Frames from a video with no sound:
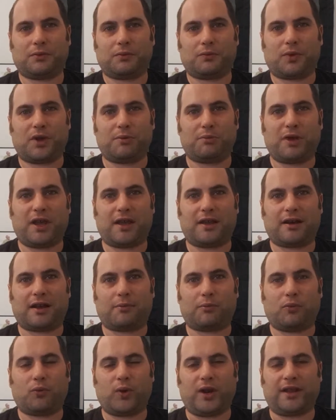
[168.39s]
when paired
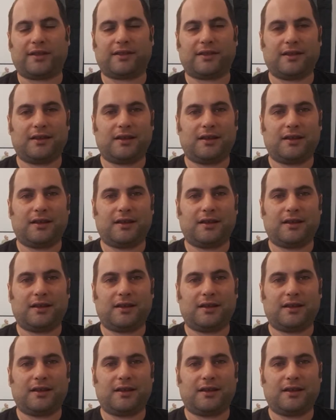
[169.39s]
up with